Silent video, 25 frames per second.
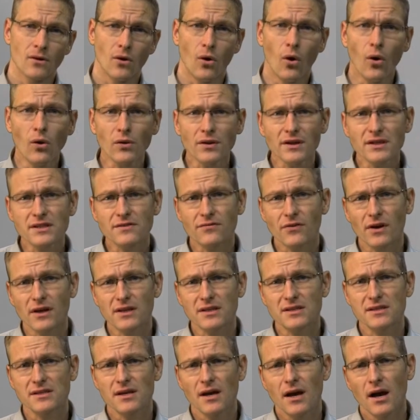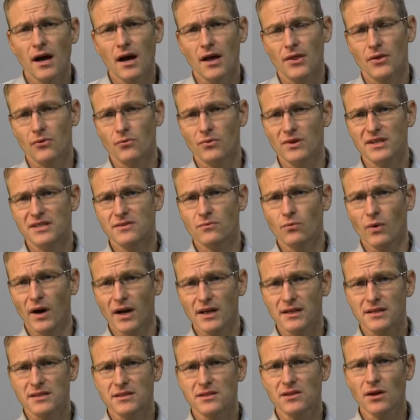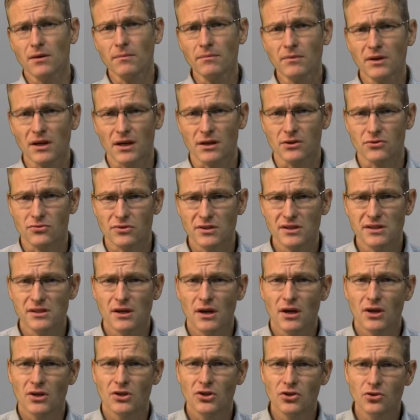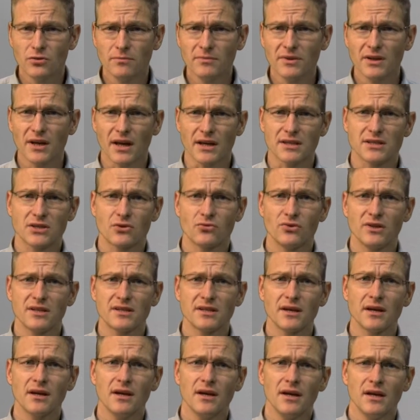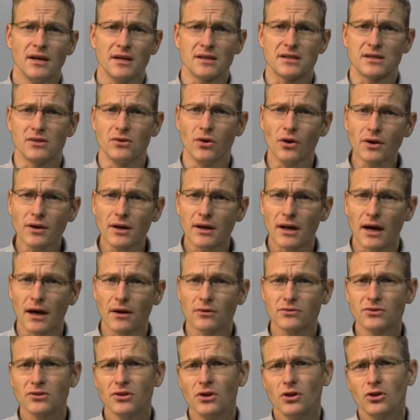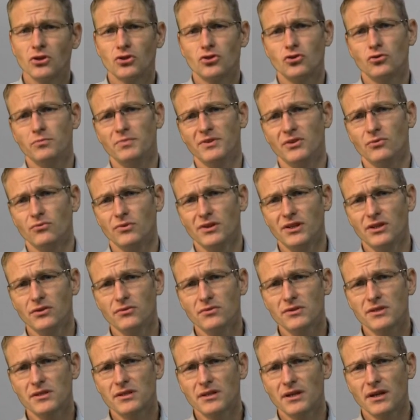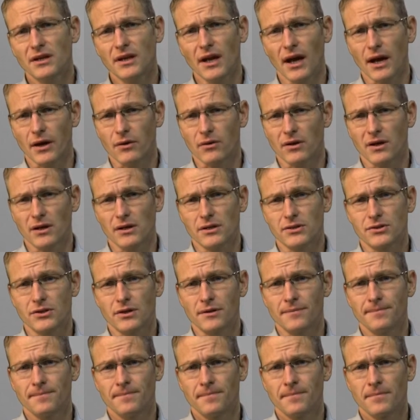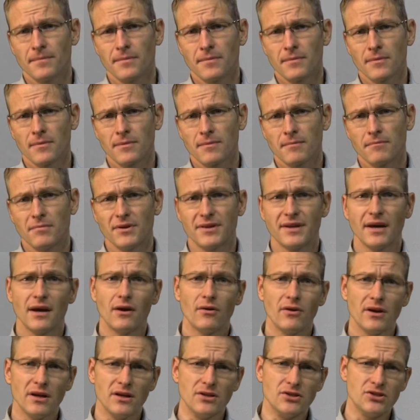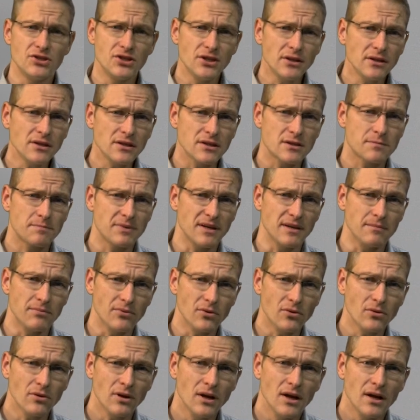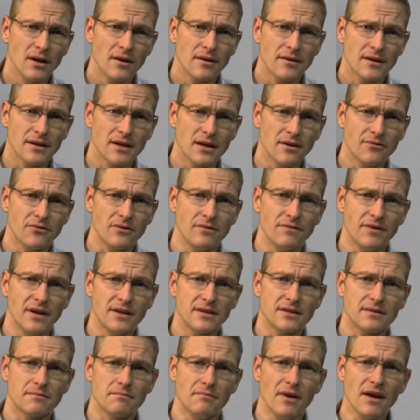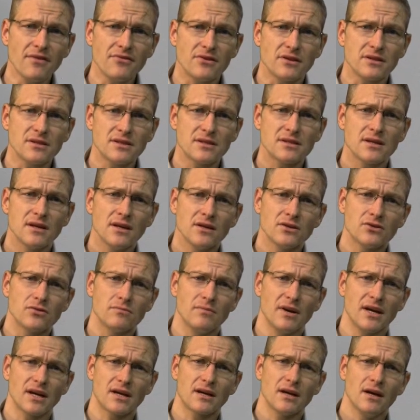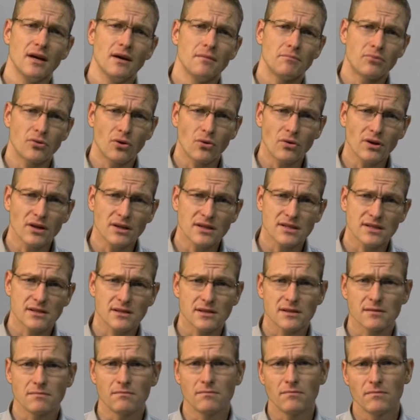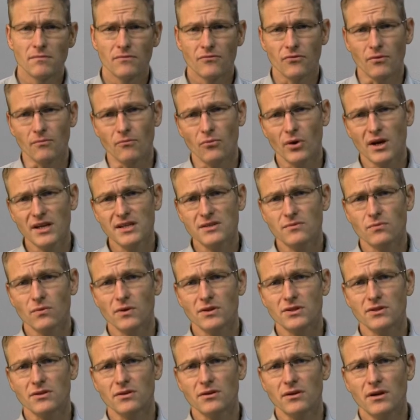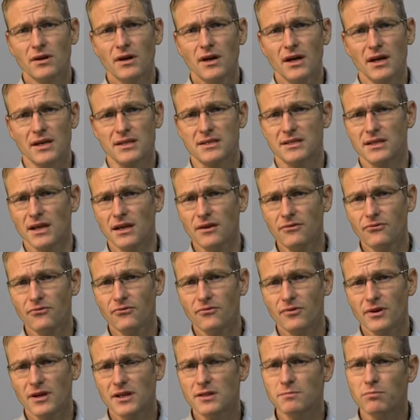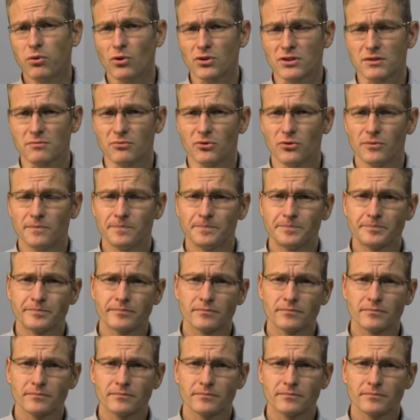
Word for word: All these threats are the reason why in some countries human excreta is not allowed to be reused in agriculture. But there are ingenious people that have invented methods to make products from wastewater as safe as possible.